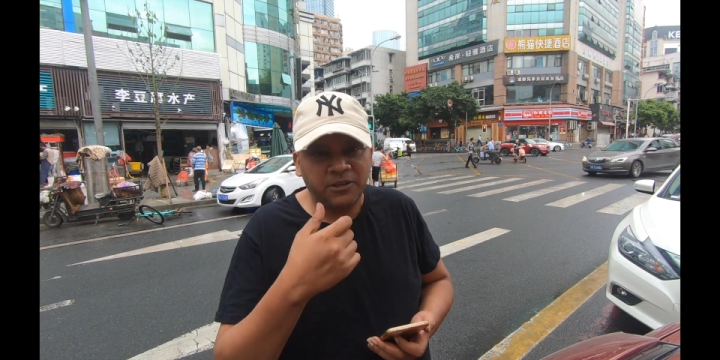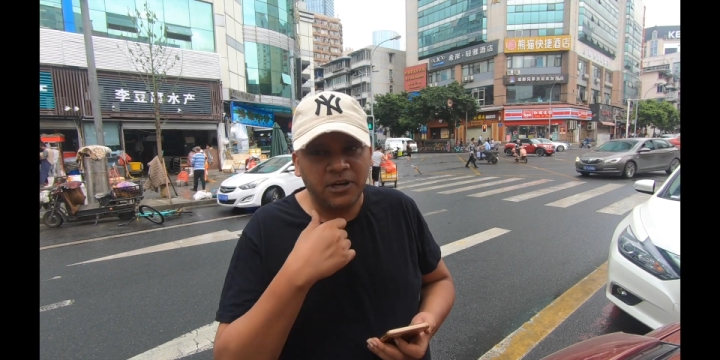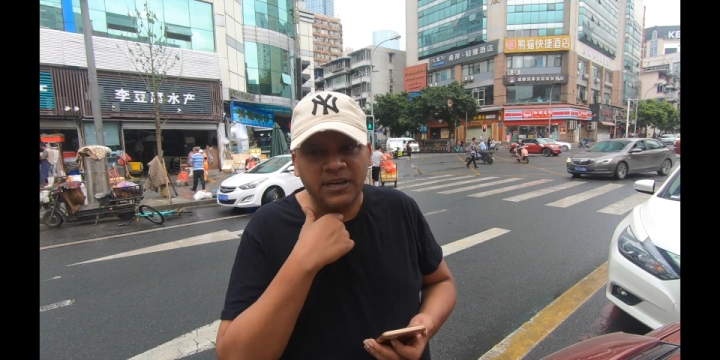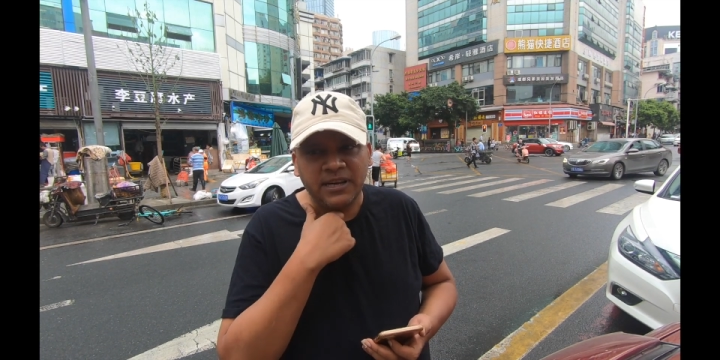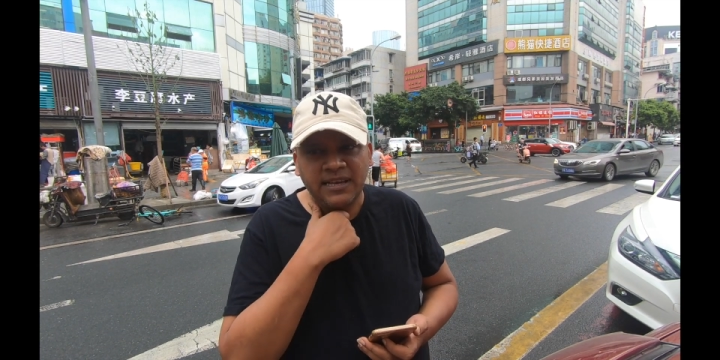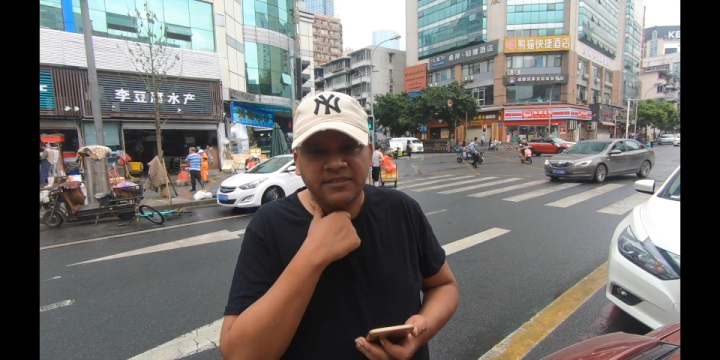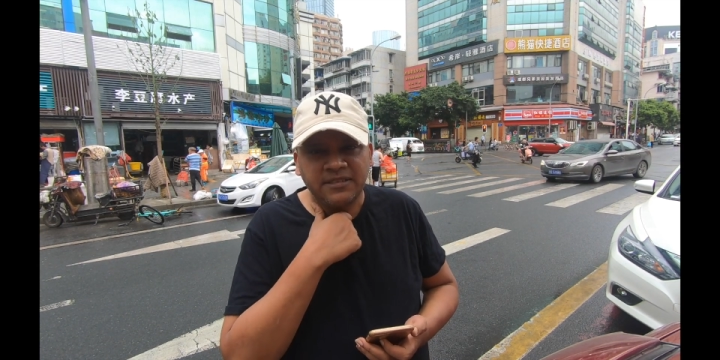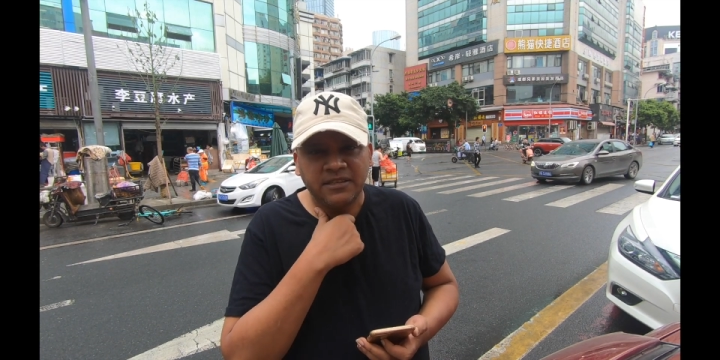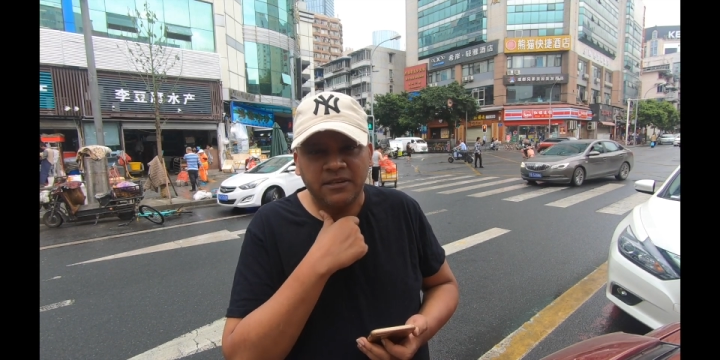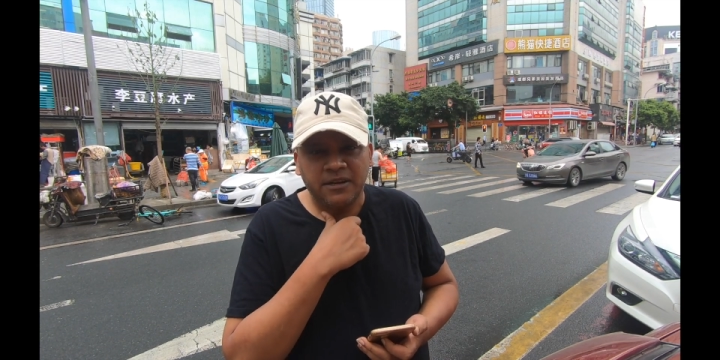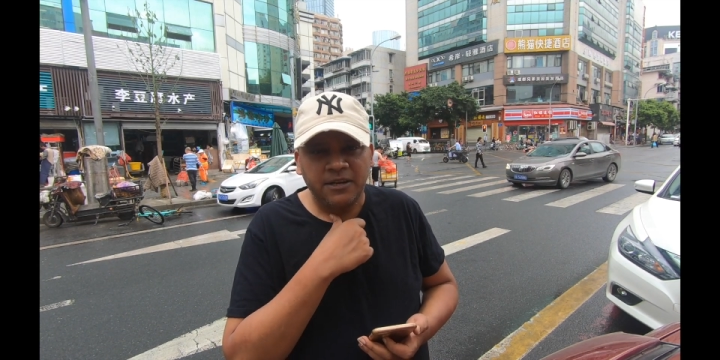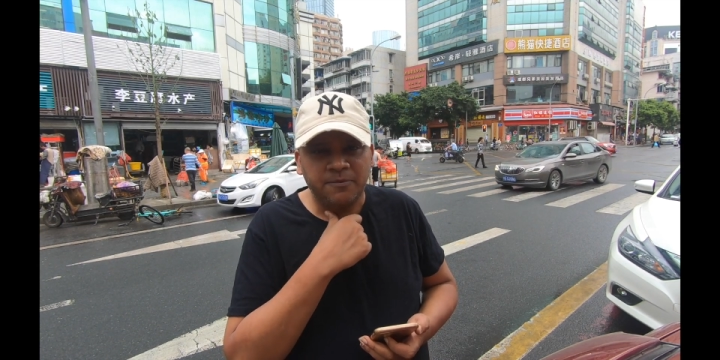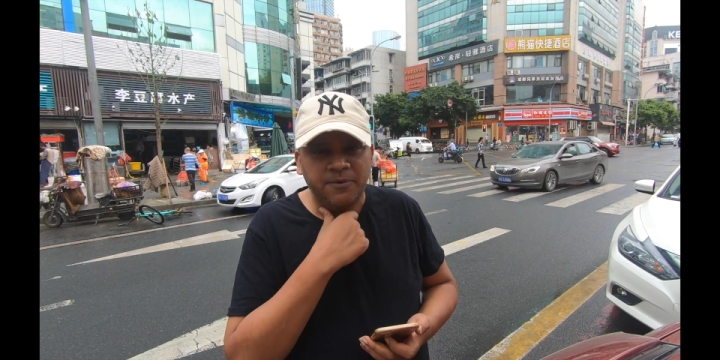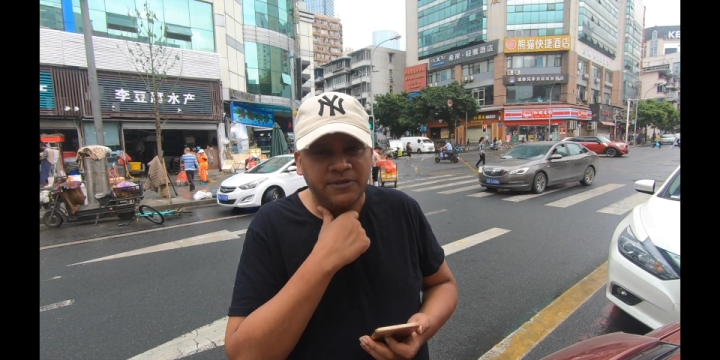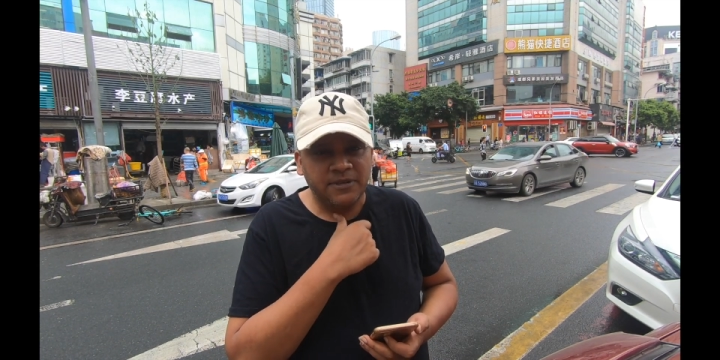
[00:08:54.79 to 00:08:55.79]
less than
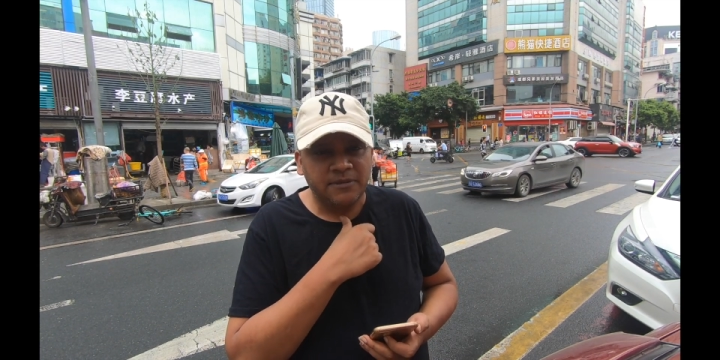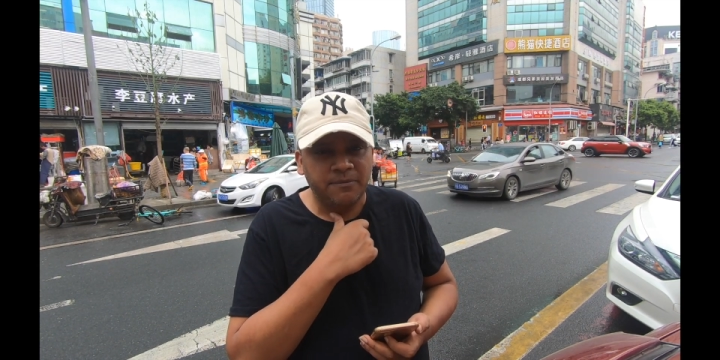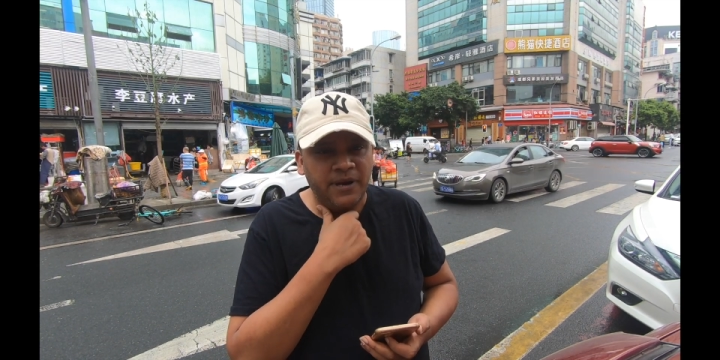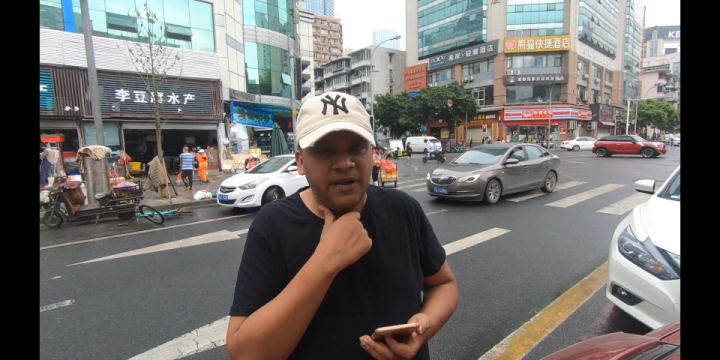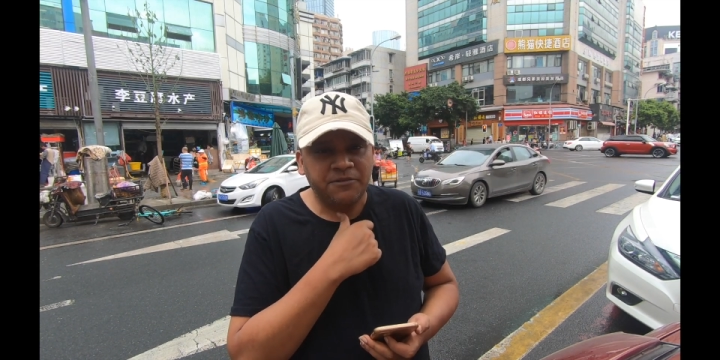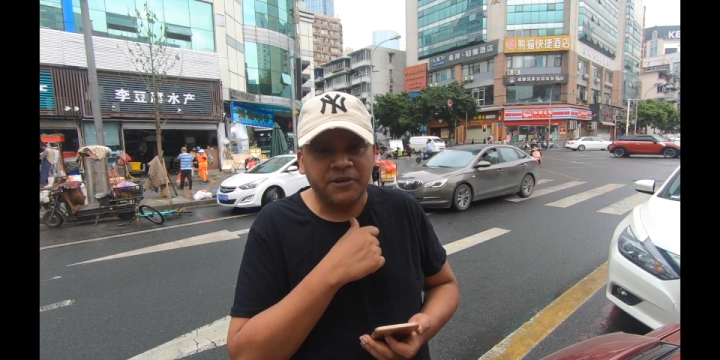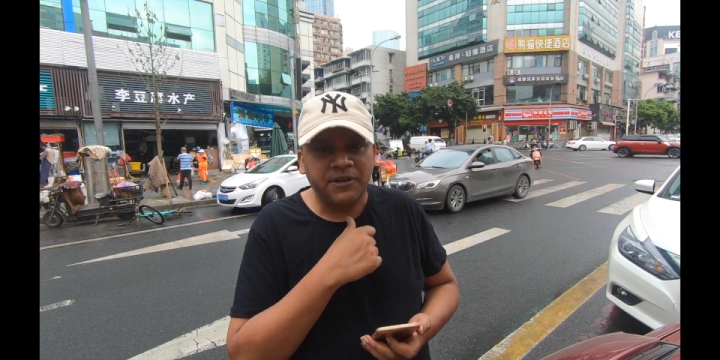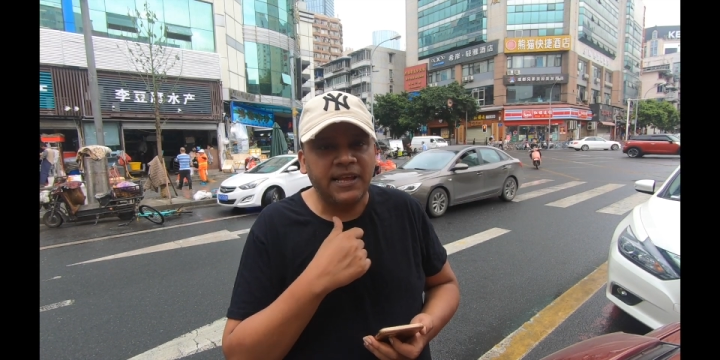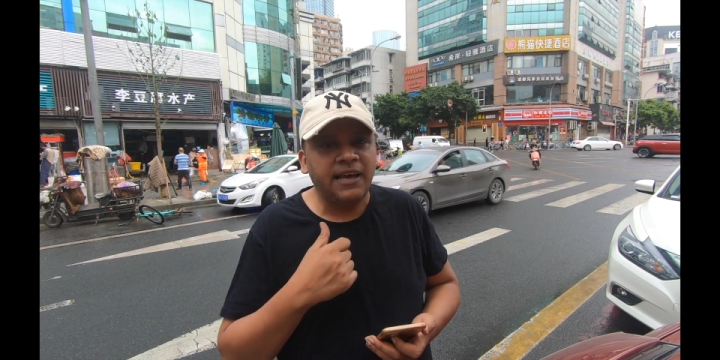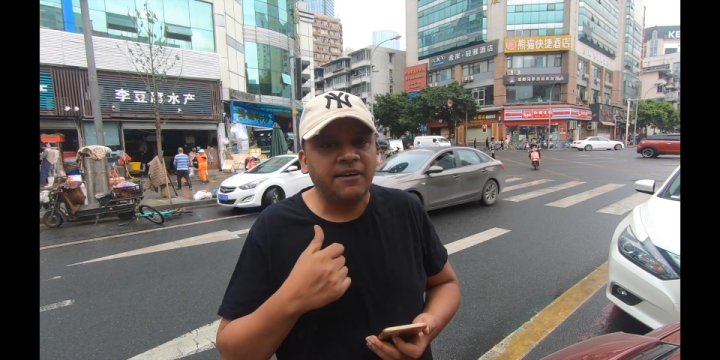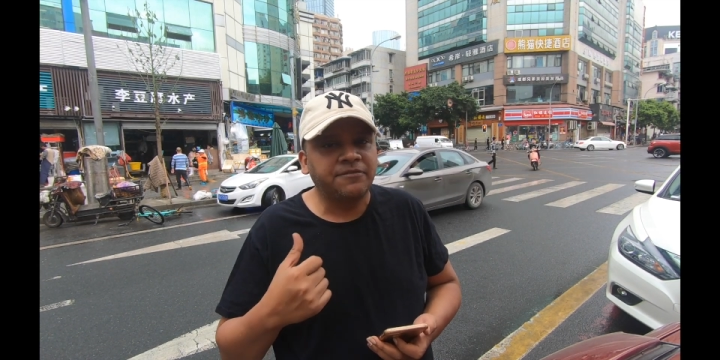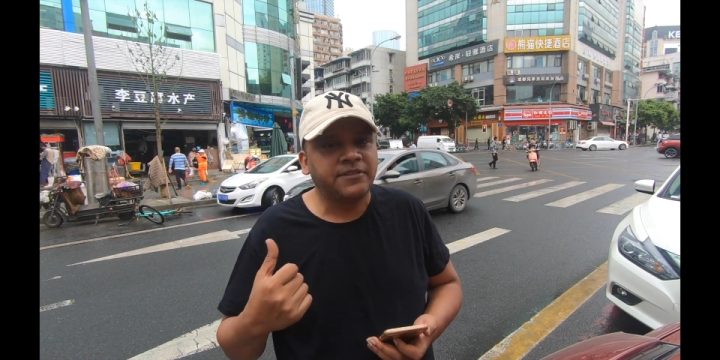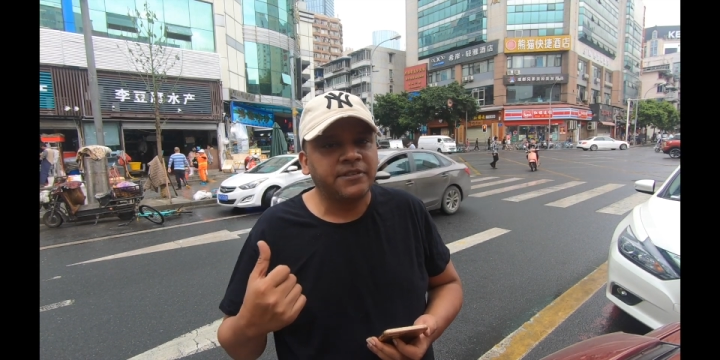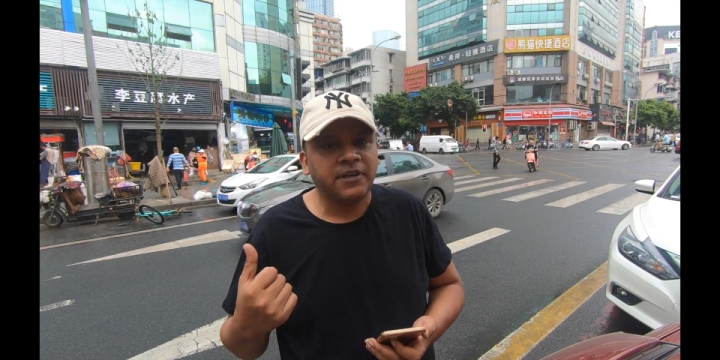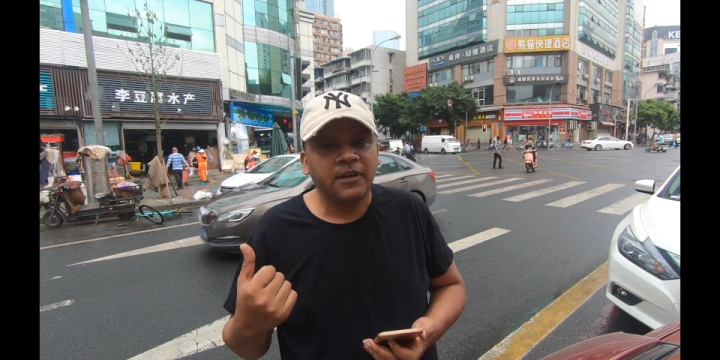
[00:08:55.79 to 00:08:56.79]
30% battery left.